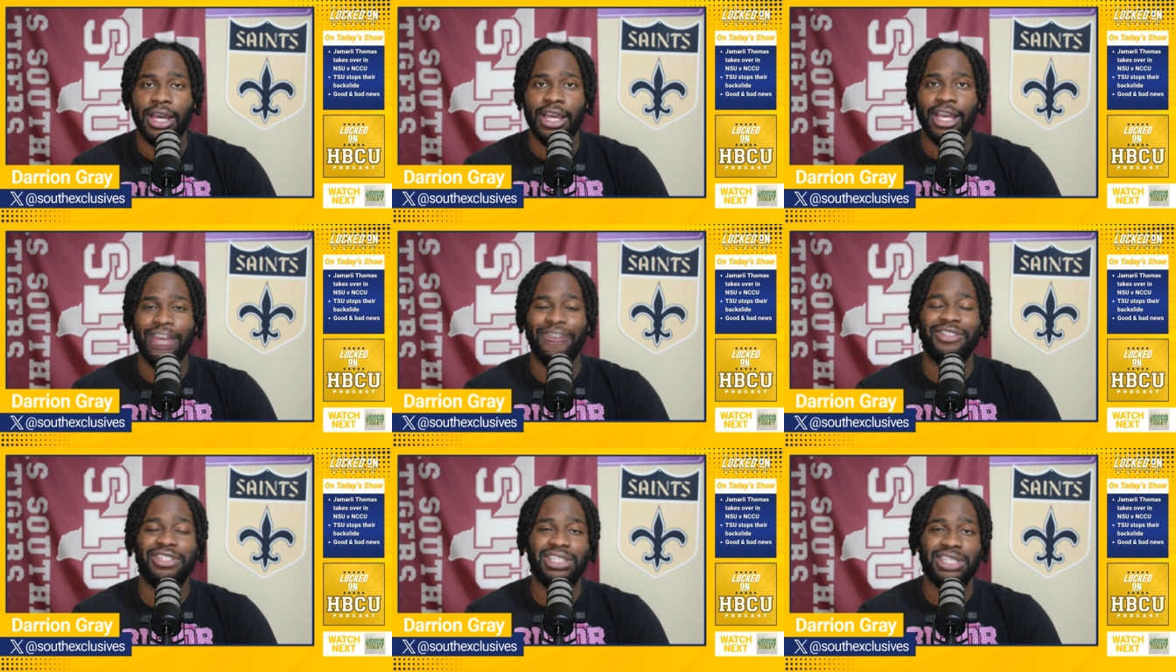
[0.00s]

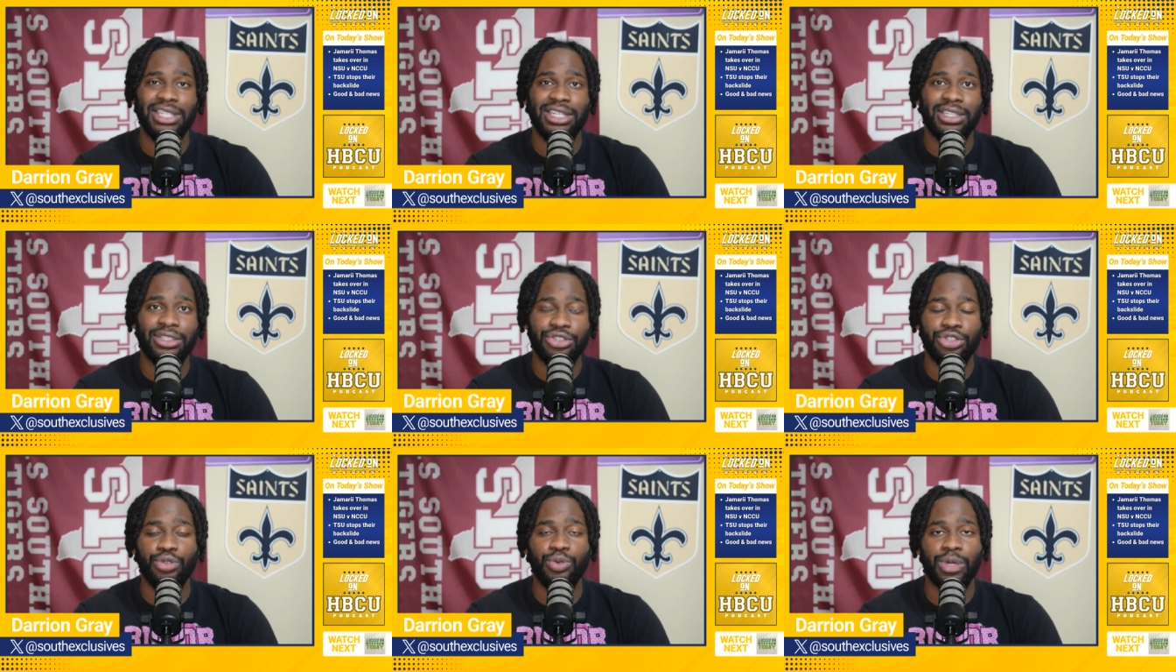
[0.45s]
If
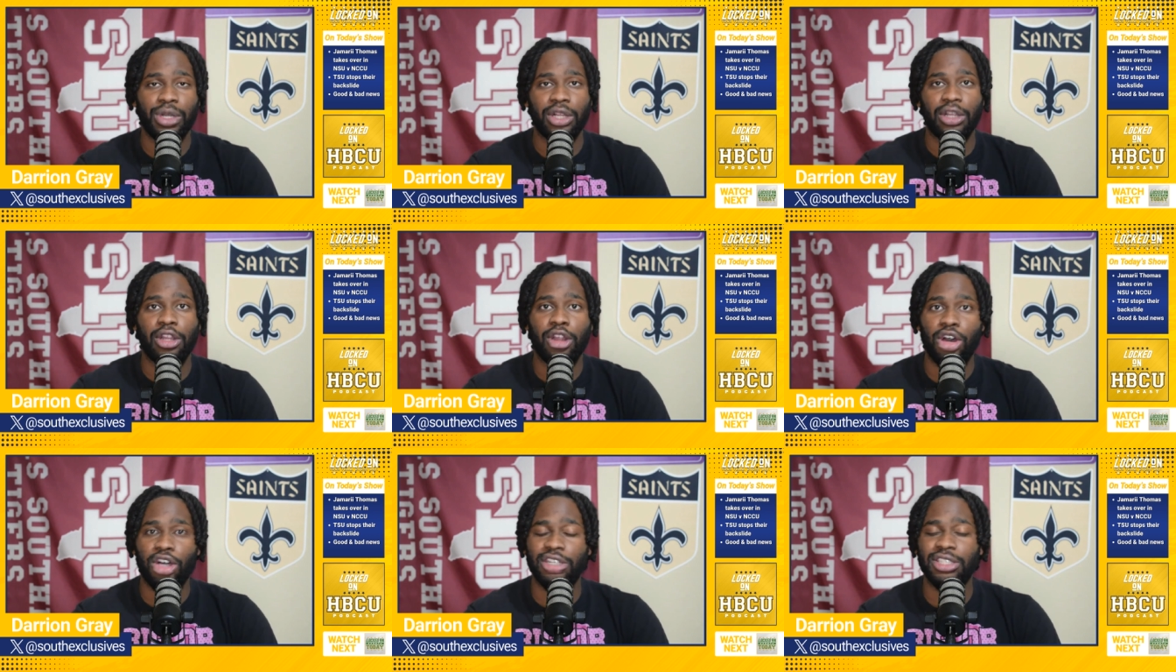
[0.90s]
TSU would
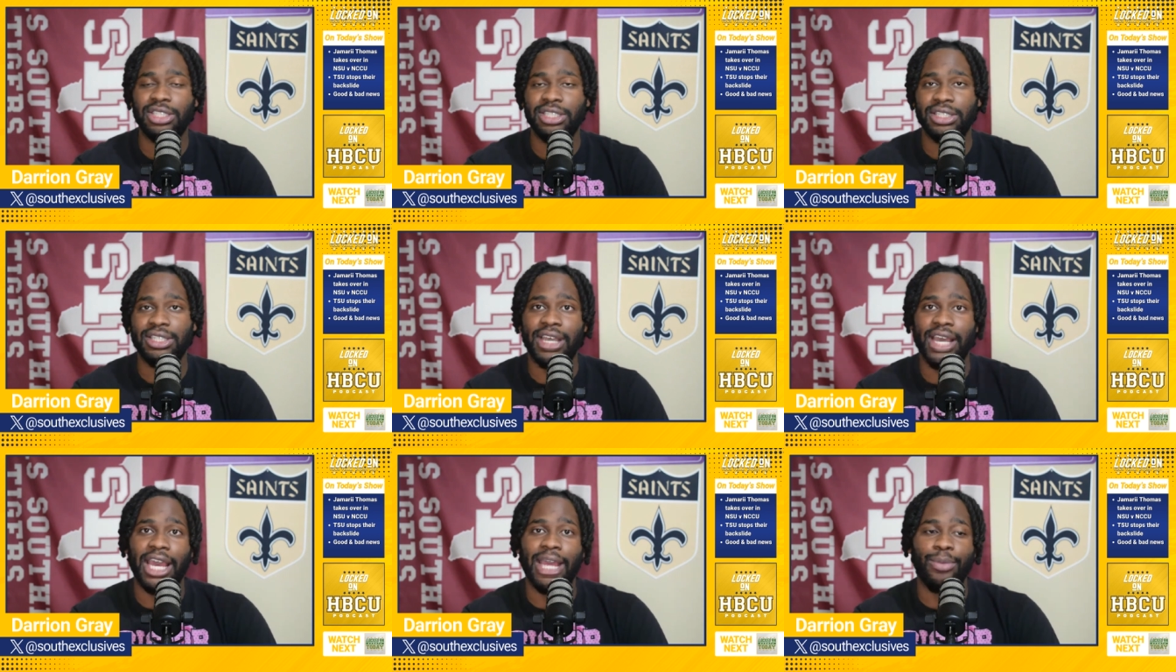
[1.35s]
have lost
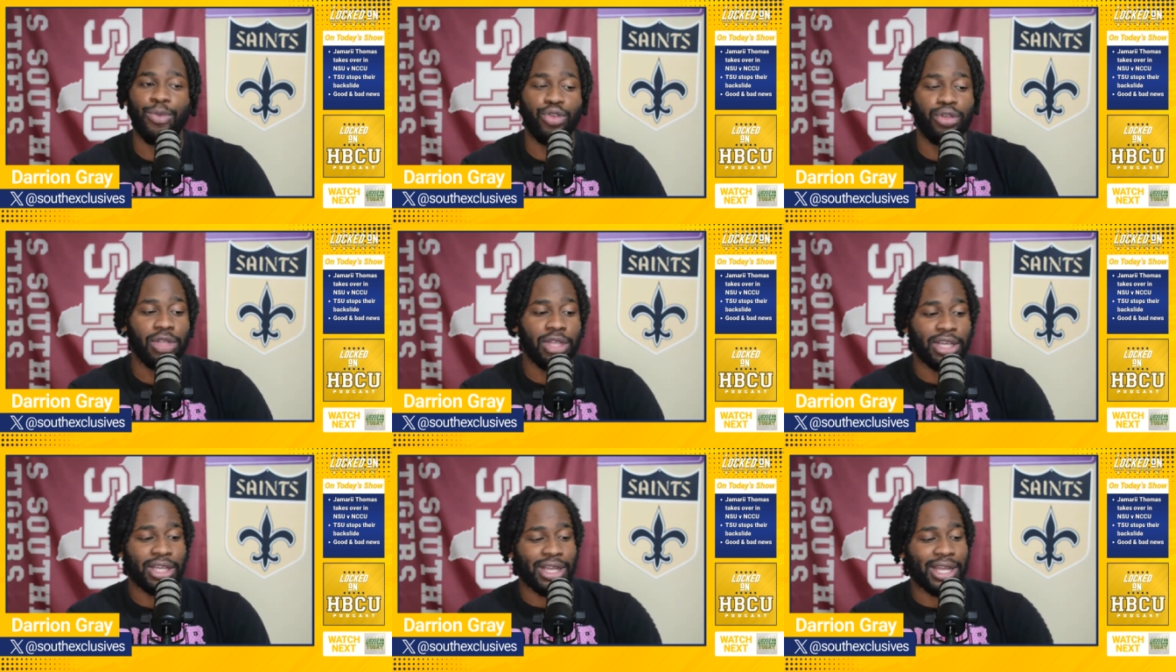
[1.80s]
this game,
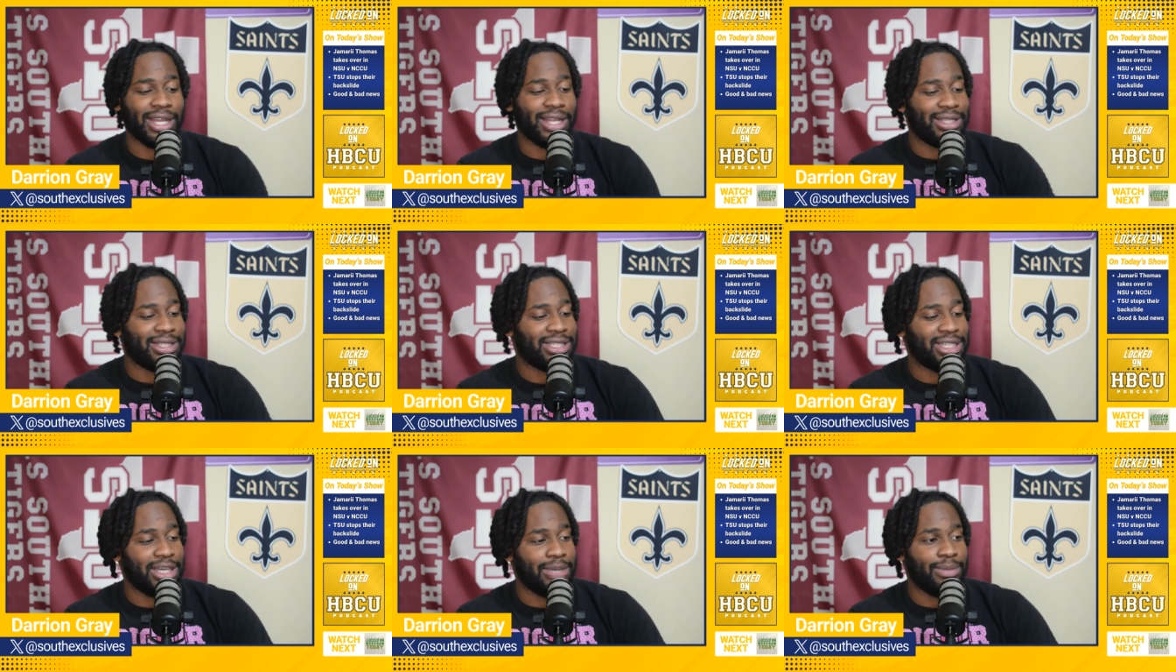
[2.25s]
you're looking at a
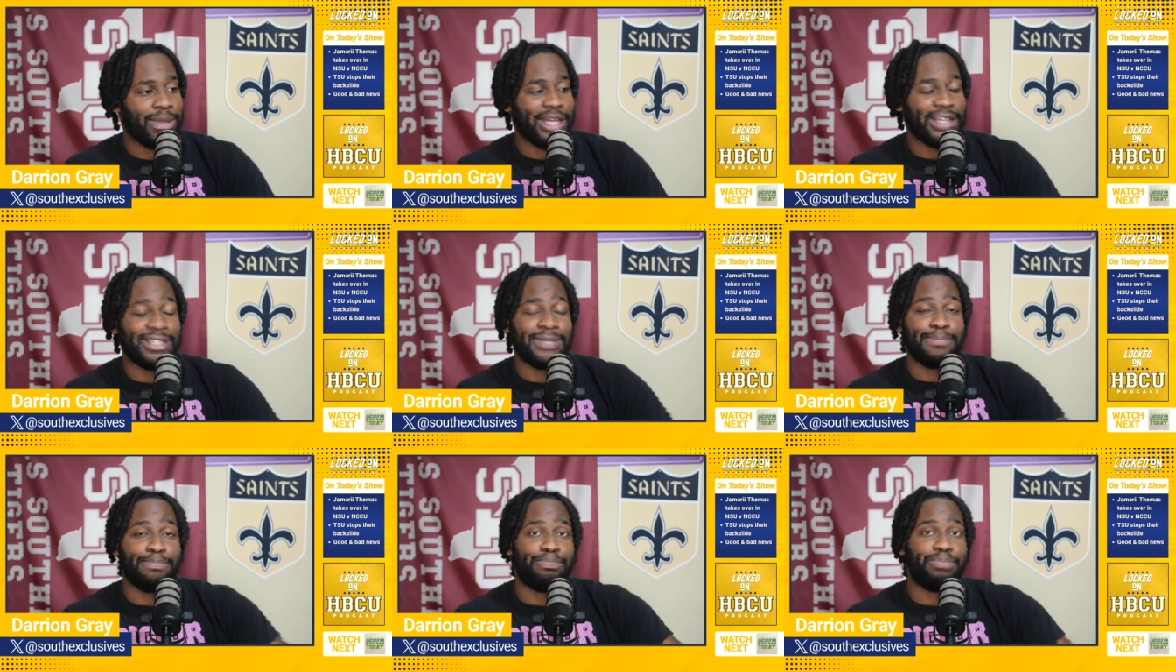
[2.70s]
team
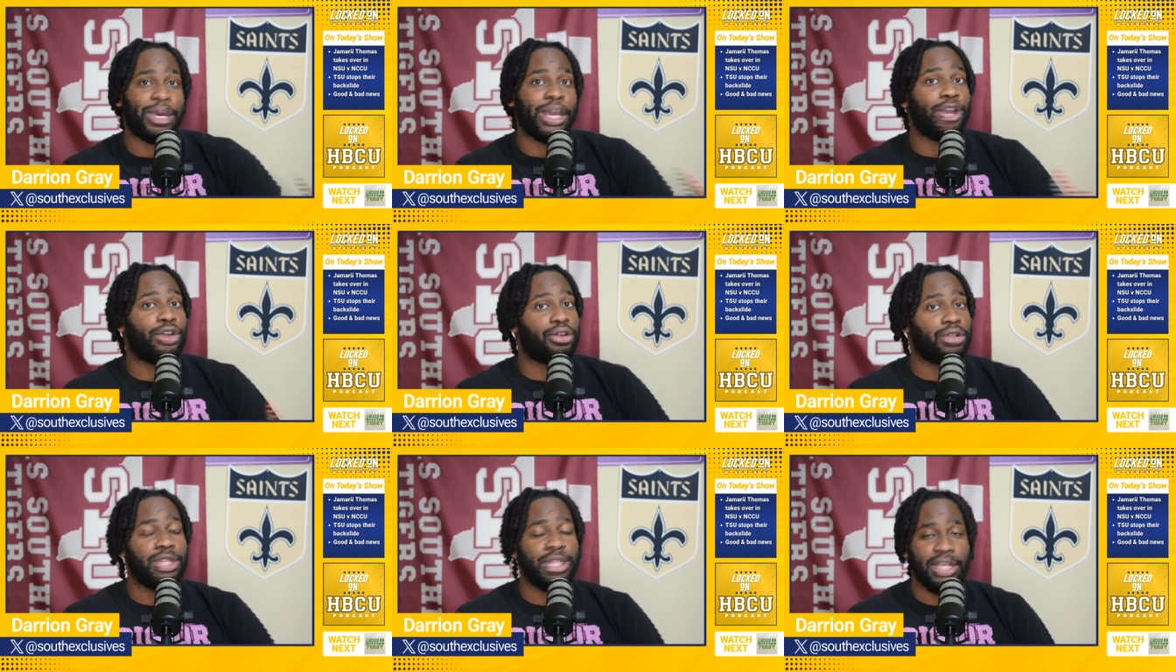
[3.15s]
that is
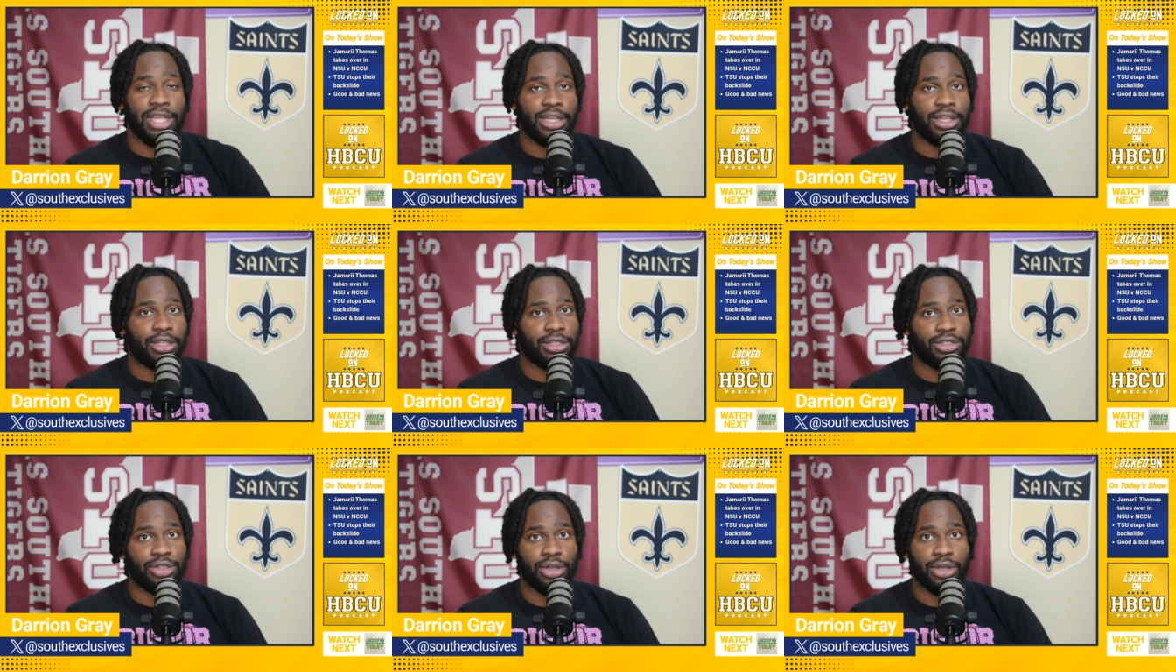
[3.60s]
barely
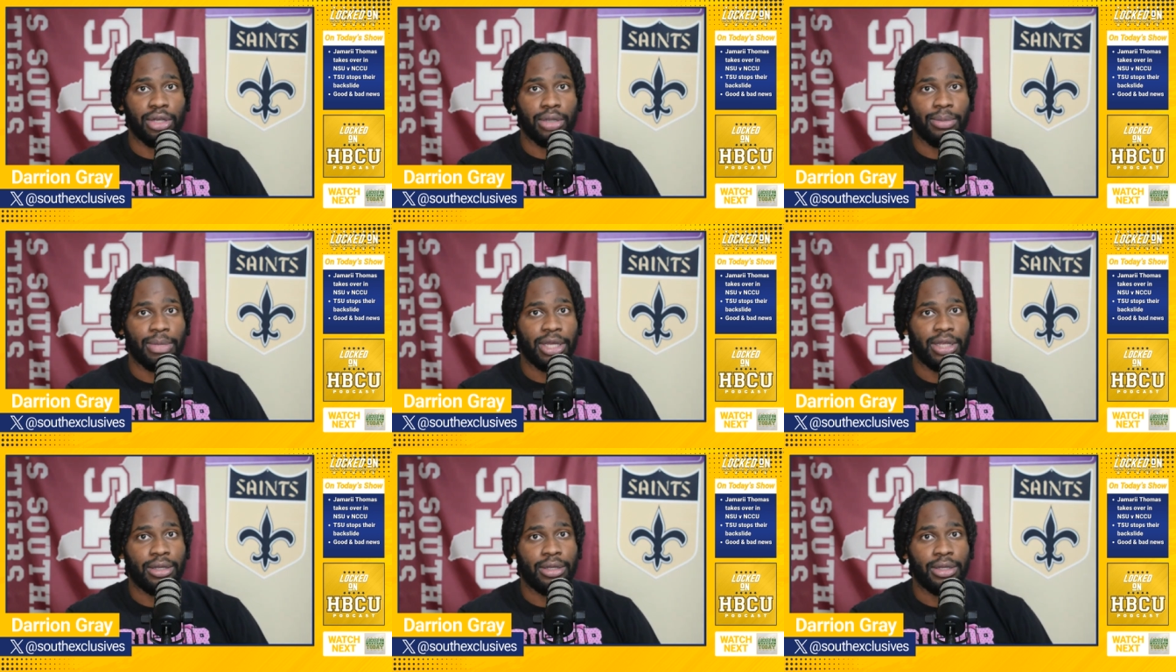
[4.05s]
in the
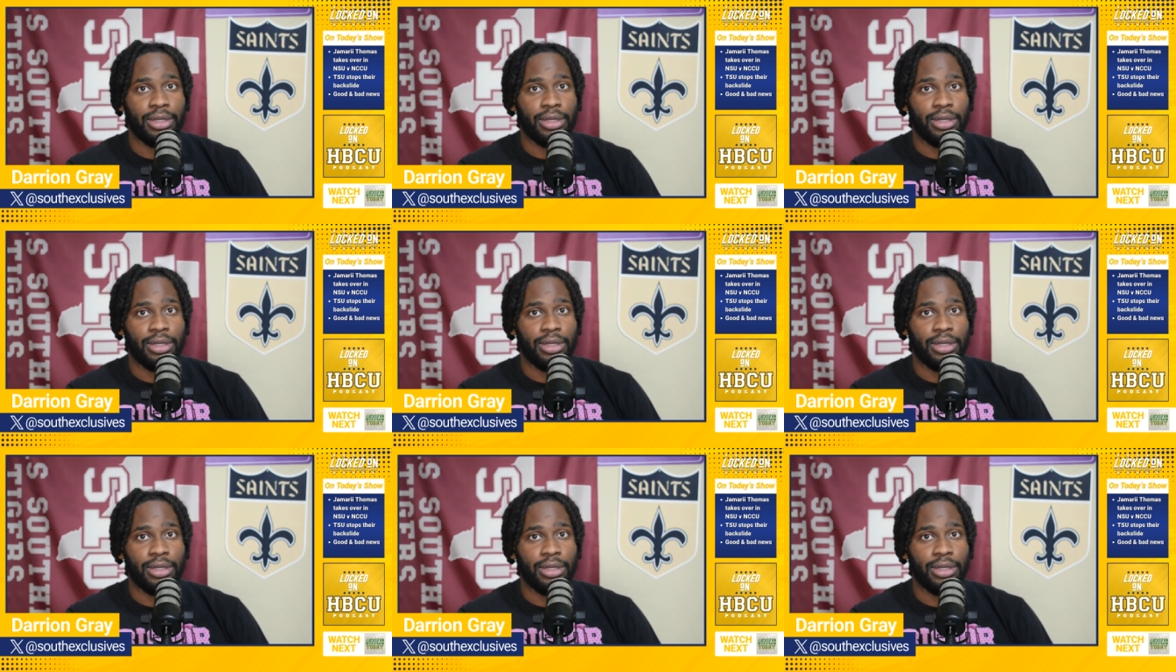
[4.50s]
tournament.